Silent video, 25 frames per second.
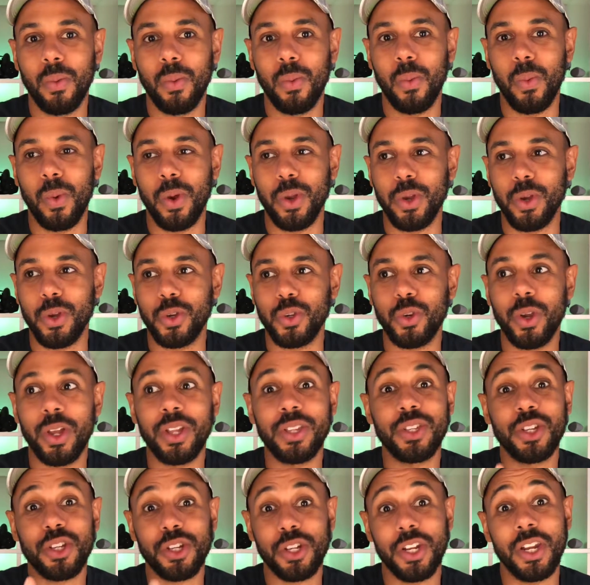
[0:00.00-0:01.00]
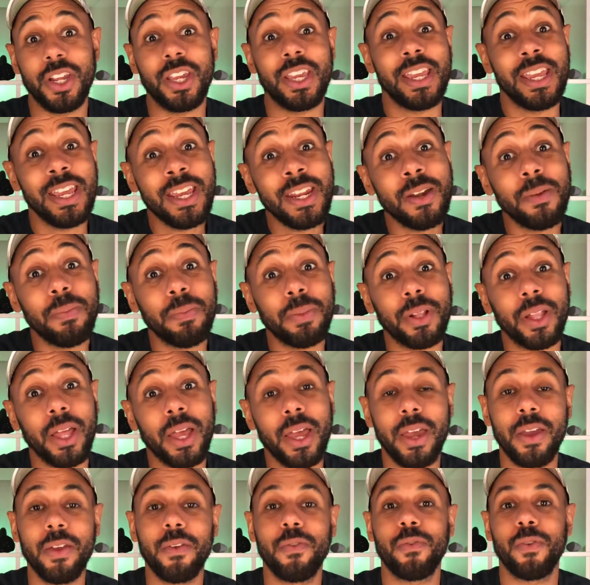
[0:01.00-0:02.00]
transitioning in a
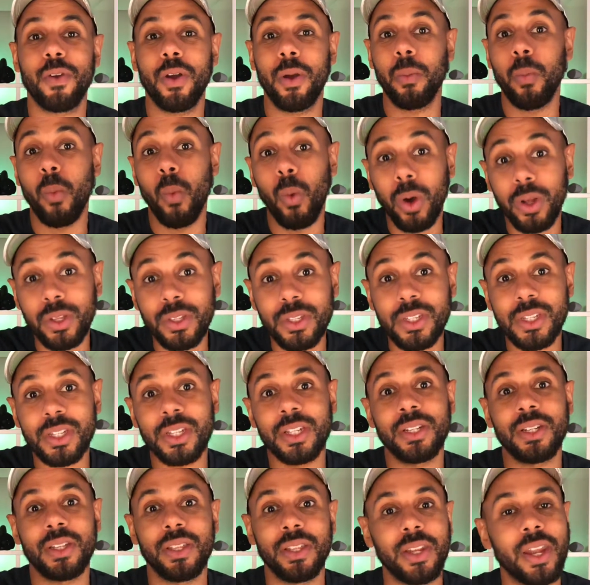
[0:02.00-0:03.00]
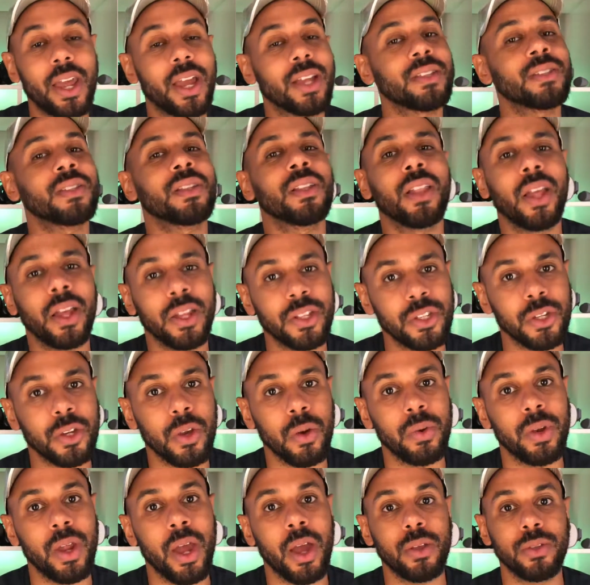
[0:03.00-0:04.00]
play from one scene to the next, the lights
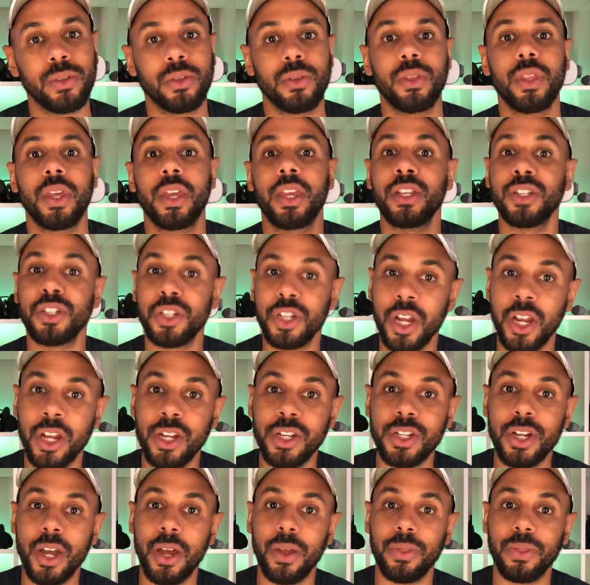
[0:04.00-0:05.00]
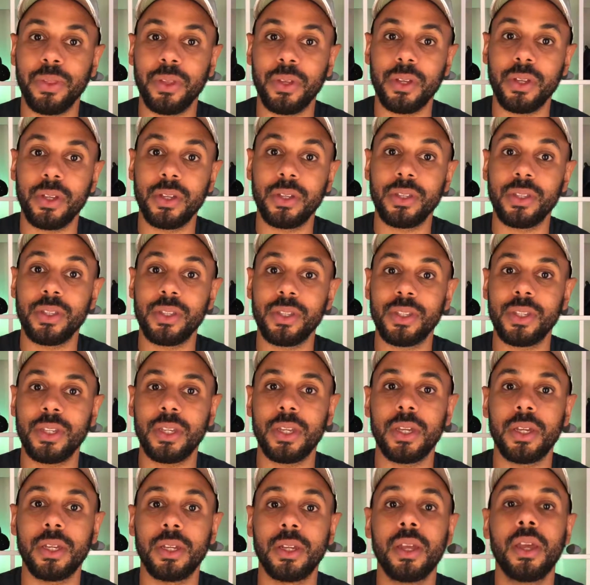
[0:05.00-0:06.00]
go down so they can change out the
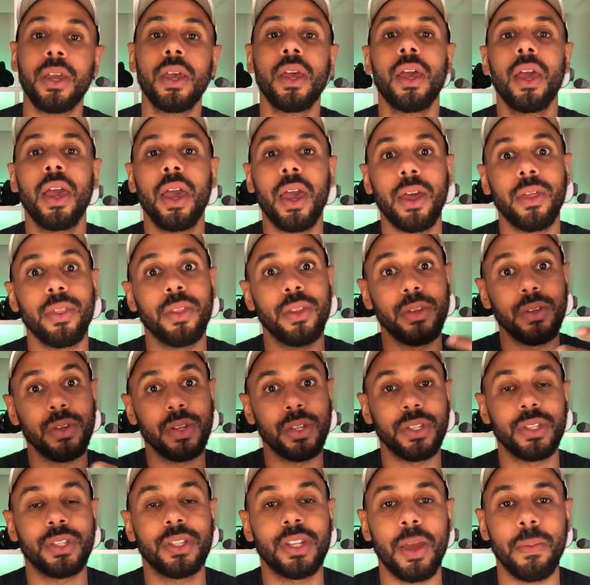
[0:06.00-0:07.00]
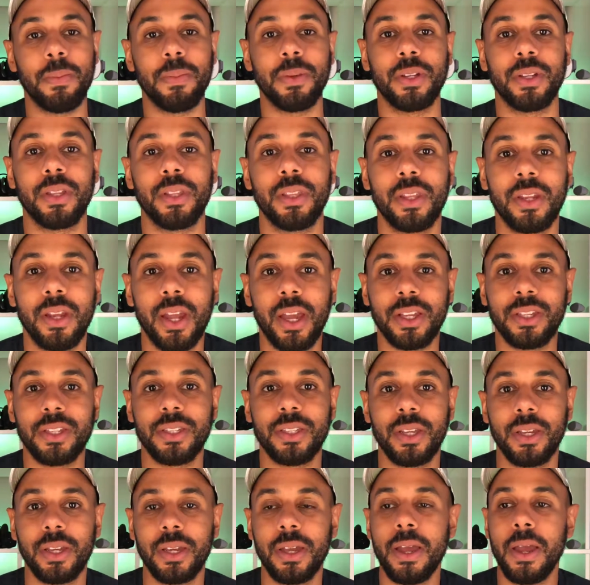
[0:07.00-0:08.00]
scene, and then you can step into the next
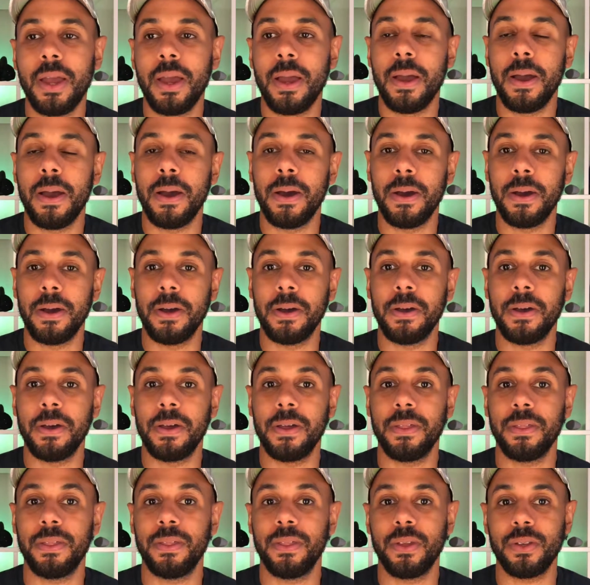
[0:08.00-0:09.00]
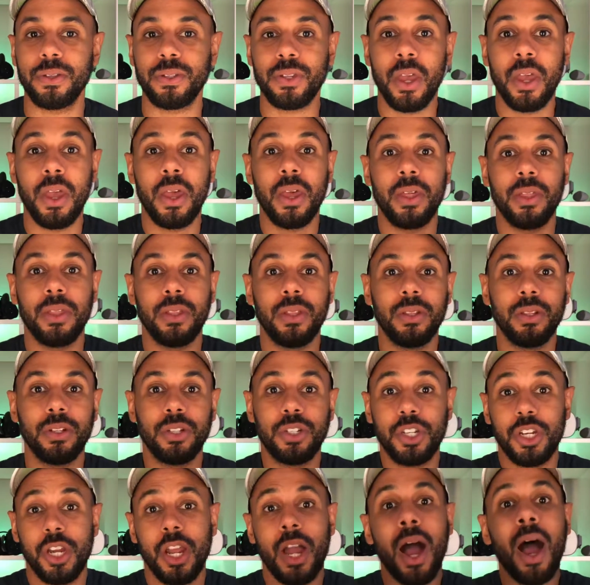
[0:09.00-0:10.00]
thing. There's
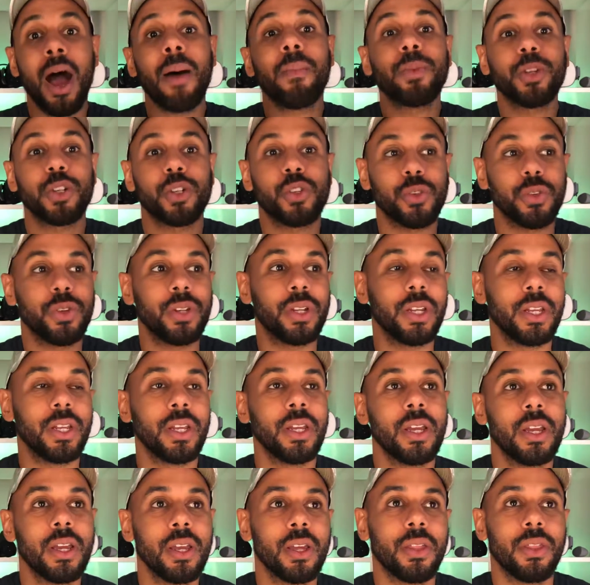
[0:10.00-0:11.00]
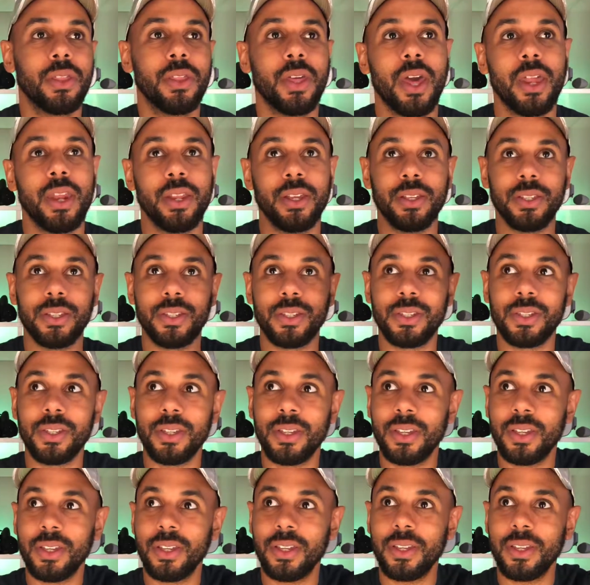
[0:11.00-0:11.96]
geometry that is